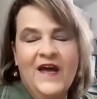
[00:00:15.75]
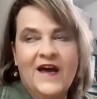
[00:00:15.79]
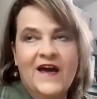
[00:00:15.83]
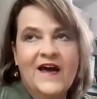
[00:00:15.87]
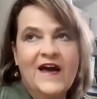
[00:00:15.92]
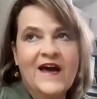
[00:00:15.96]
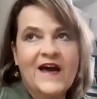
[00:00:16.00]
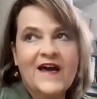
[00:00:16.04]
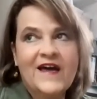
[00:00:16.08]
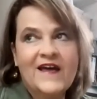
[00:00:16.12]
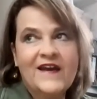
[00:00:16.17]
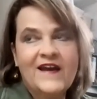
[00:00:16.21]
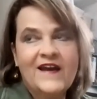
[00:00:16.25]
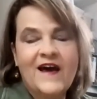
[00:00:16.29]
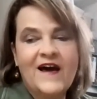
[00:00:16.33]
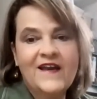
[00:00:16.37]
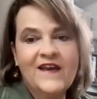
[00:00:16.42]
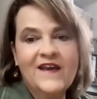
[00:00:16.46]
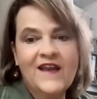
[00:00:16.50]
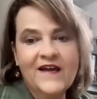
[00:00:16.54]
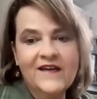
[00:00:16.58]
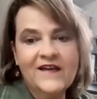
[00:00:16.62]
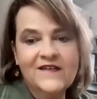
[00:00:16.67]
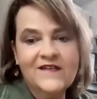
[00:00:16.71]
And
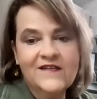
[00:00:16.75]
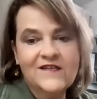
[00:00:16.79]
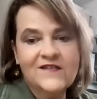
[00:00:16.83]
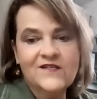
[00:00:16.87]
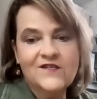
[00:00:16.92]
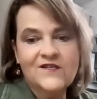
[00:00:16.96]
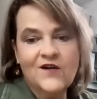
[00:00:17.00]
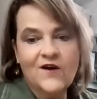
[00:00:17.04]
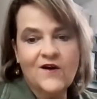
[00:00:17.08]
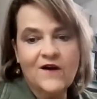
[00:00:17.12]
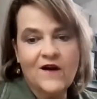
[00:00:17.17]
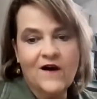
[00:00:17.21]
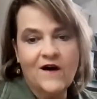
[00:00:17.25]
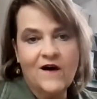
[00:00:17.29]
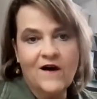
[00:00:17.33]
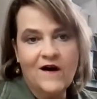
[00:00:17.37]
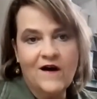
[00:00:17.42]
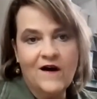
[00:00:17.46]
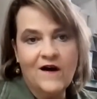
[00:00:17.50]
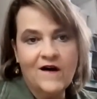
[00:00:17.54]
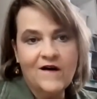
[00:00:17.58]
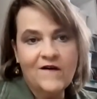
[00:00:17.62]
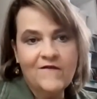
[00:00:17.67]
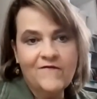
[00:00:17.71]
I'd like to start
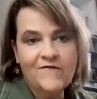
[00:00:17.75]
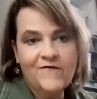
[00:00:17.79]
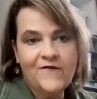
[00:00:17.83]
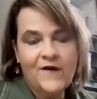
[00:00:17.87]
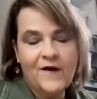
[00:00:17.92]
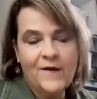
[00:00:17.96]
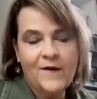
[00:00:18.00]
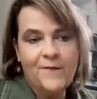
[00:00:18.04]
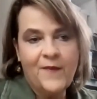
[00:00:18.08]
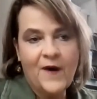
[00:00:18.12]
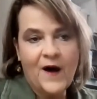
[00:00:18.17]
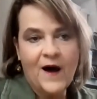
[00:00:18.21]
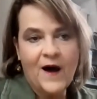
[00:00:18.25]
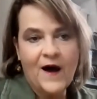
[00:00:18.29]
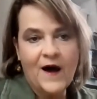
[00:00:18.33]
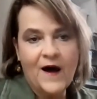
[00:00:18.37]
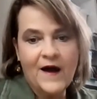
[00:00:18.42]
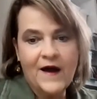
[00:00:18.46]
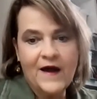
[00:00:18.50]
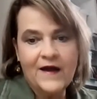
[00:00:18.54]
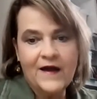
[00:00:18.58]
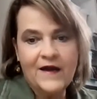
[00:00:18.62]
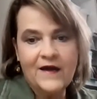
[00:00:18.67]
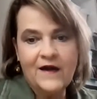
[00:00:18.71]
off
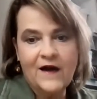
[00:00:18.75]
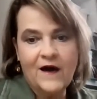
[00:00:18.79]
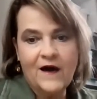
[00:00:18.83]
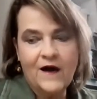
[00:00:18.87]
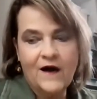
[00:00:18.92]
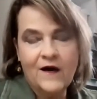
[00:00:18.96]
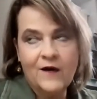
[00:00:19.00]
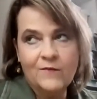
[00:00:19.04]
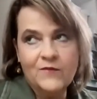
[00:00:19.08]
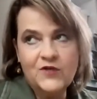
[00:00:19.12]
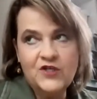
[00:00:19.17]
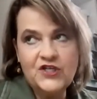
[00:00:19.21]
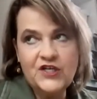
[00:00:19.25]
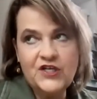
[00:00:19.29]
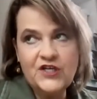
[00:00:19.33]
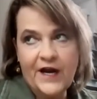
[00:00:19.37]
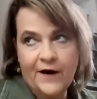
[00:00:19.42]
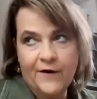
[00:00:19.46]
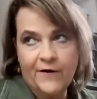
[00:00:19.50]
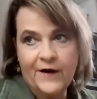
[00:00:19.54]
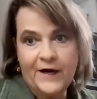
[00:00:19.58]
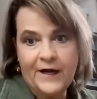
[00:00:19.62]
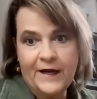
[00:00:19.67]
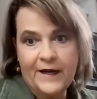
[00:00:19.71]
by um,
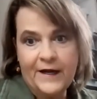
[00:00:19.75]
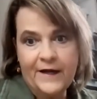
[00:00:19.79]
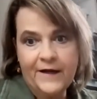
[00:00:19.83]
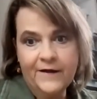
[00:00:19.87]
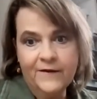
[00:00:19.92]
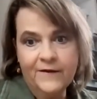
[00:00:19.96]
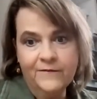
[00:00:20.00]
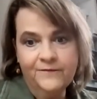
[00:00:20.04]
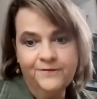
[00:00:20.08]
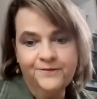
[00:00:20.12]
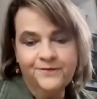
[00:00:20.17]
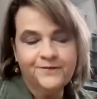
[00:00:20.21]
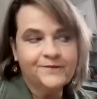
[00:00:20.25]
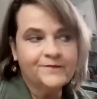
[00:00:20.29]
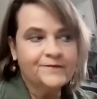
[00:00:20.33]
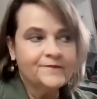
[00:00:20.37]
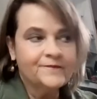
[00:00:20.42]
sharing